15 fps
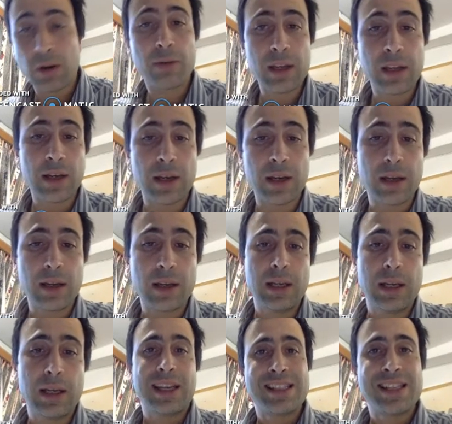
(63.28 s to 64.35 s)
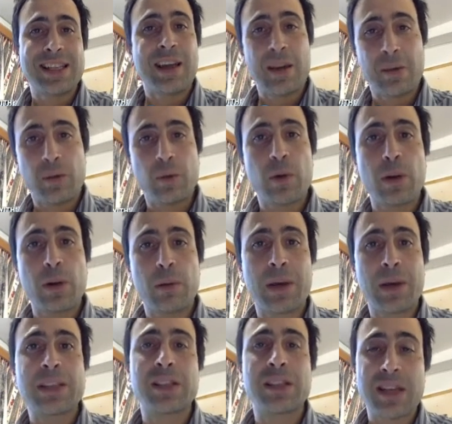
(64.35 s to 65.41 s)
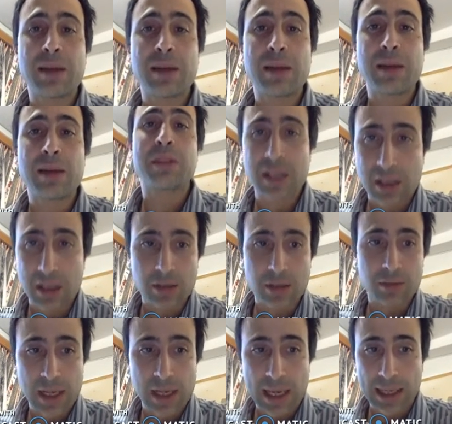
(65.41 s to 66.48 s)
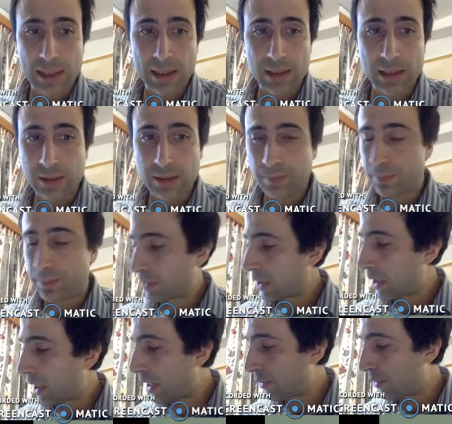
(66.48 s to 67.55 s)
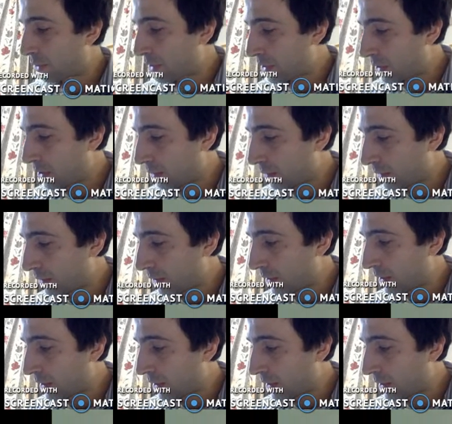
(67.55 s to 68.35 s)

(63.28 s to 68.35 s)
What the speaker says: here is that everyone pays the same percentage of tax after a certain,